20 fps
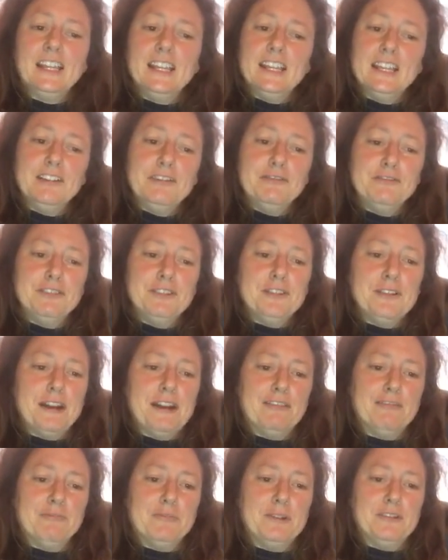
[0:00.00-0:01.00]
"If you
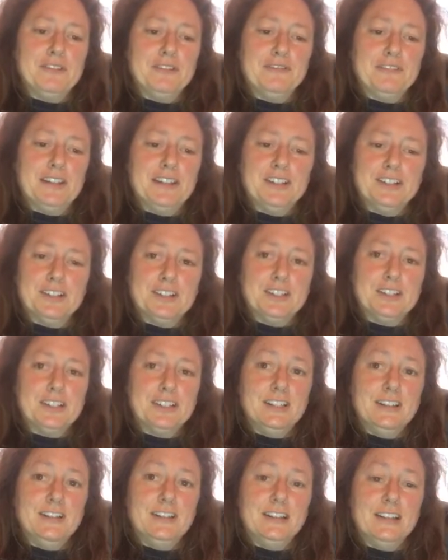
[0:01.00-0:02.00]
have motivation
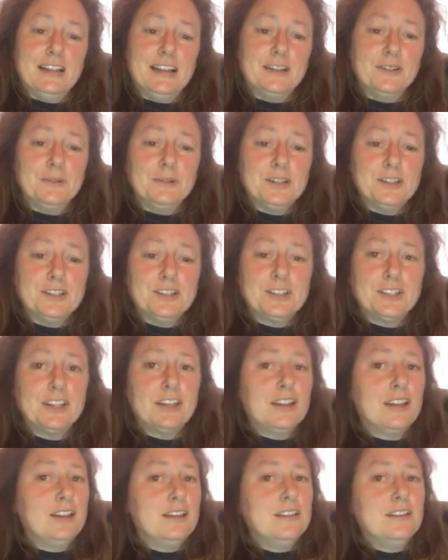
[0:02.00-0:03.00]
to learn a language,
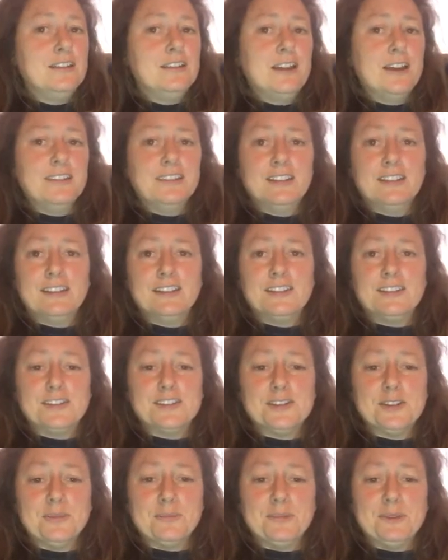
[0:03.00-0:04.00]
nothing can
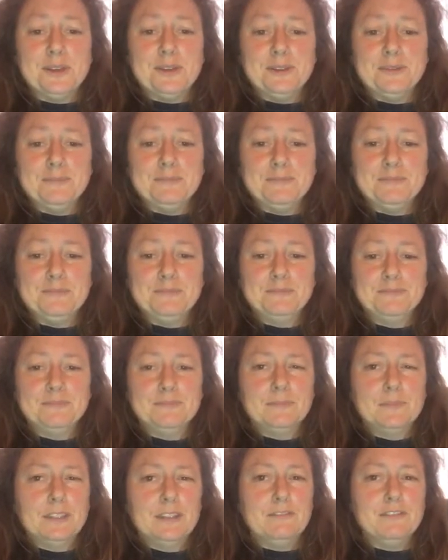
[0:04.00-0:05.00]
stop you.
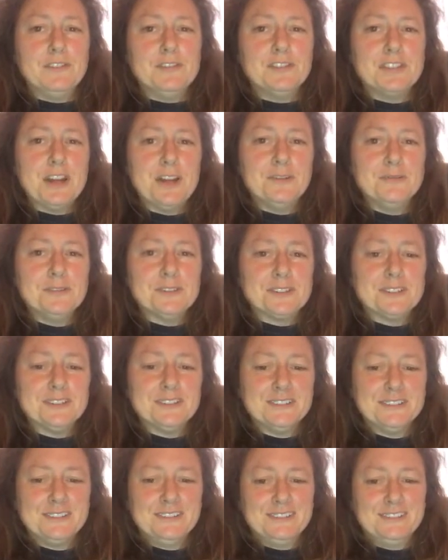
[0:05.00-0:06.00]
If you don't,
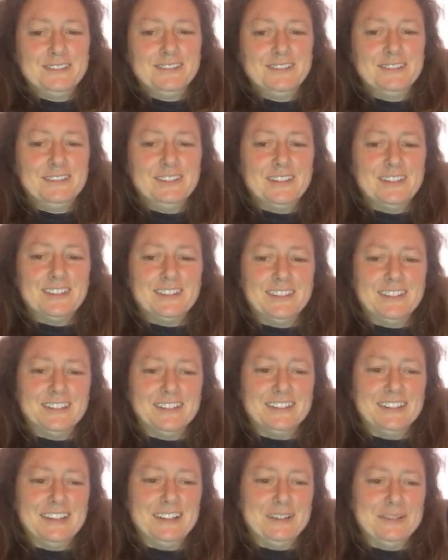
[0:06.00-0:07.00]
nothing
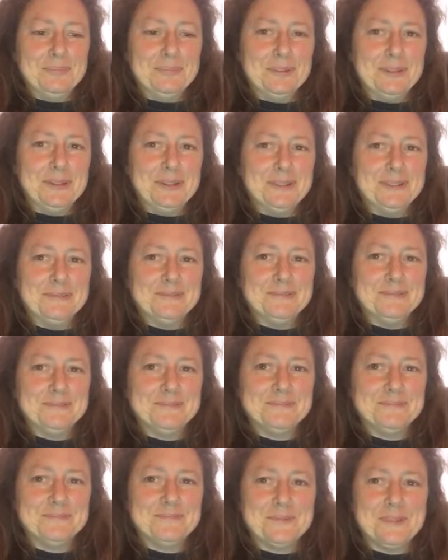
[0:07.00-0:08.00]
can help you."
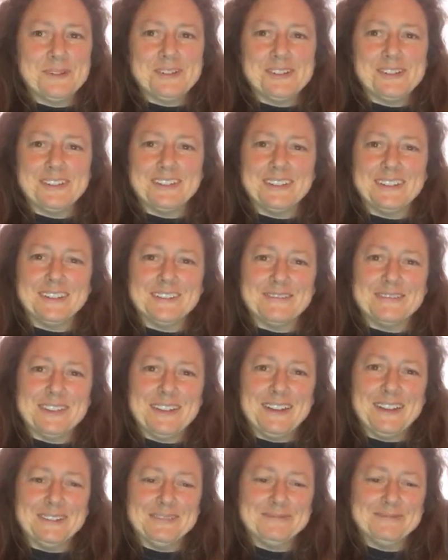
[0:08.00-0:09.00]
What do you think of
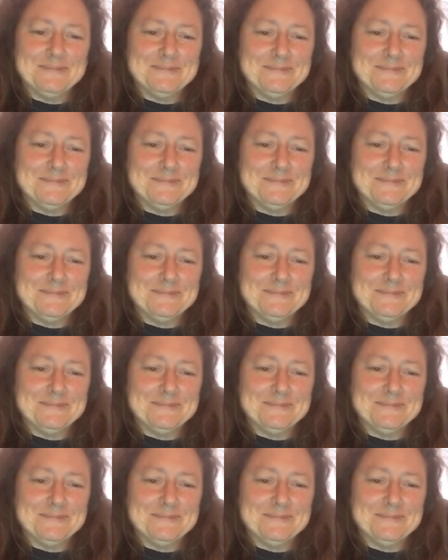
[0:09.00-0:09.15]
that?